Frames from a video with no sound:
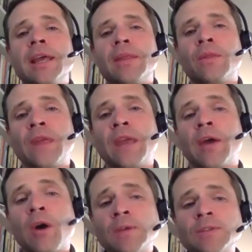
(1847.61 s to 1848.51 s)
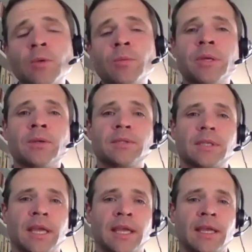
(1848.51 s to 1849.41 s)
they also built
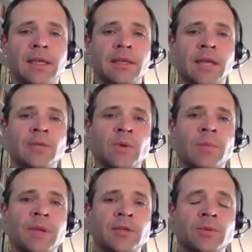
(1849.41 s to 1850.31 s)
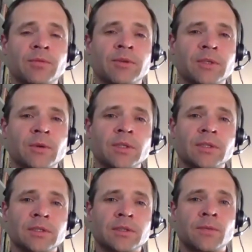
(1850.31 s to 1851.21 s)
a nice web page with
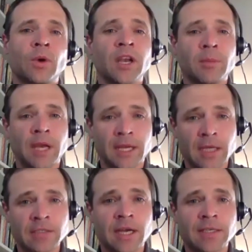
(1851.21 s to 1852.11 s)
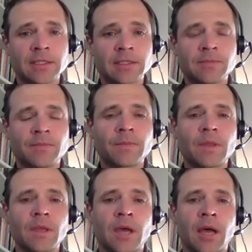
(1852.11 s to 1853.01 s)
resources for independent contractors
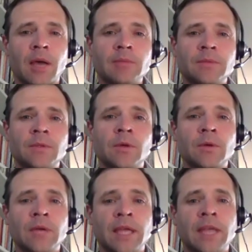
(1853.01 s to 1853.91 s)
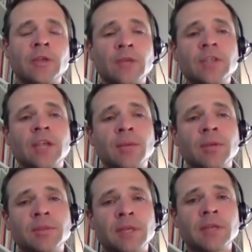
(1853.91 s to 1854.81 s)
um, so again us chamber
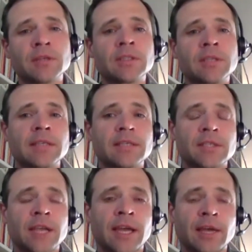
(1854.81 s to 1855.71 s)
has been a good site to check out